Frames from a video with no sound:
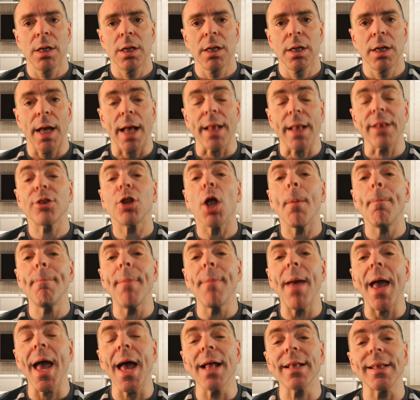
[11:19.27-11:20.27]
And the
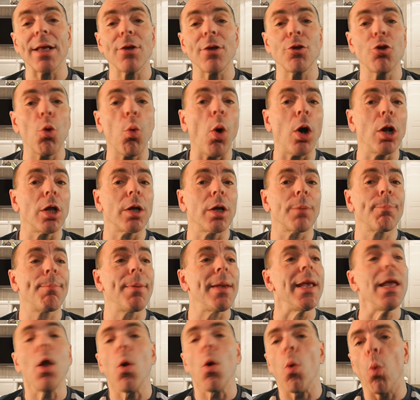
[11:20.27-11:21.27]
men that you want to
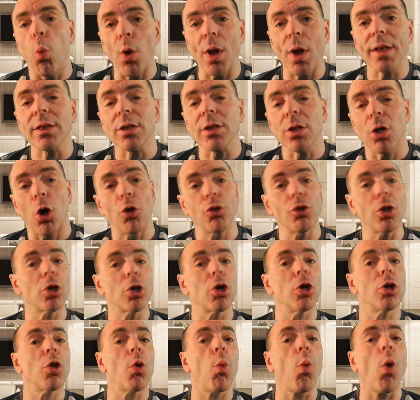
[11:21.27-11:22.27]
be with are not
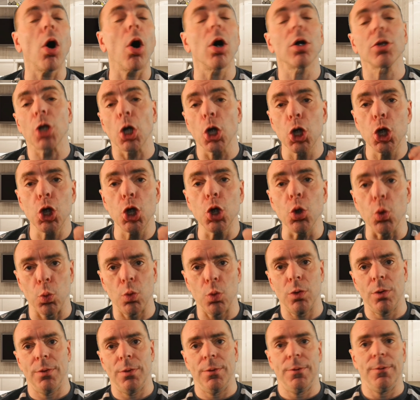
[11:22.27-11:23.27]
going to want you
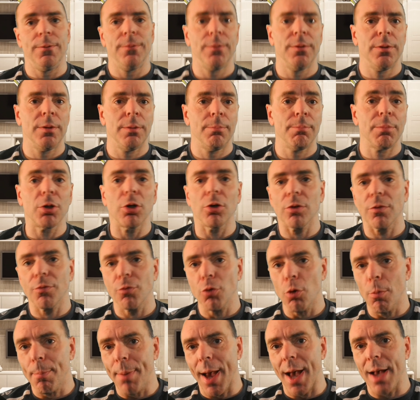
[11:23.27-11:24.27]
because of
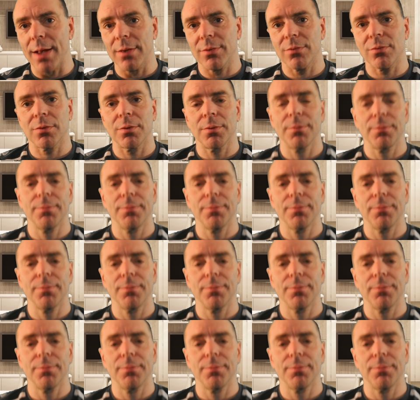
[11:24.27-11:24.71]
your past.